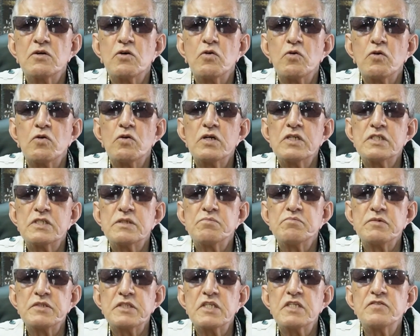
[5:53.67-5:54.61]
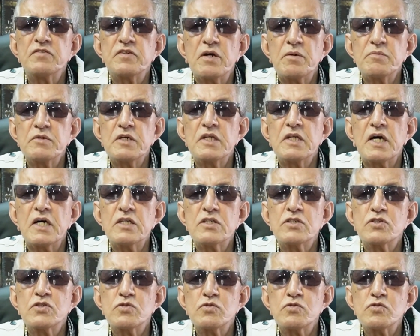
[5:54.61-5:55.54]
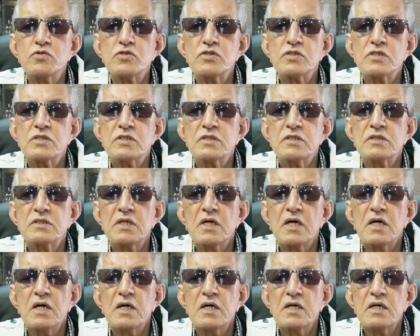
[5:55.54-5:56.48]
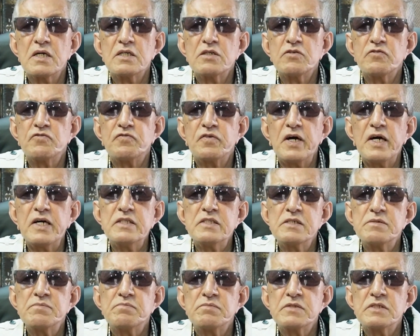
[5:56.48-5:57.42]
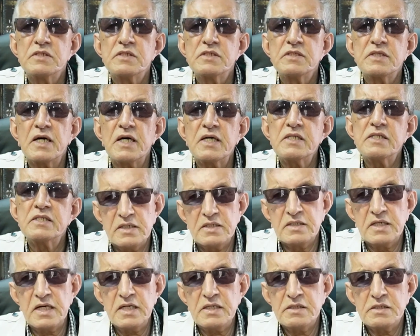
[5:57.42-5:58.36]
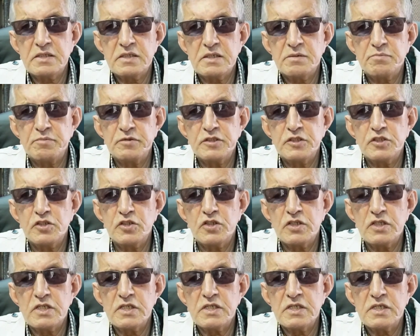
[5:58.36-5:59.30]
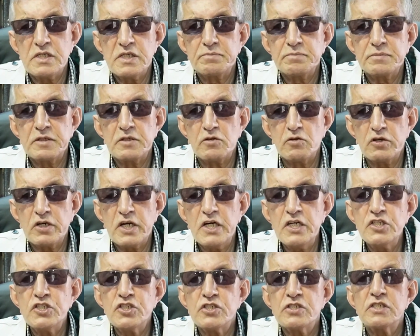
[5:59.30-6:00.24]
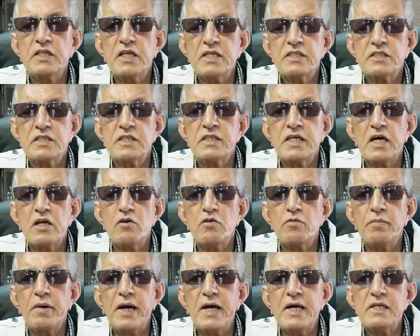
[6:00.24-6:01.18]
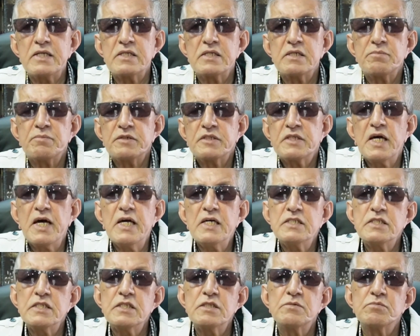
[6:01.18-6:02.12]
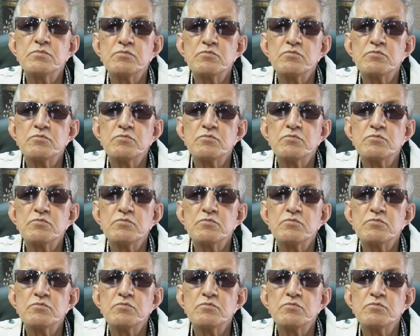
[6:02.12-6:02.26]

or is emitted from the light source, you find that the light at that particular location there's a narrow band. But as it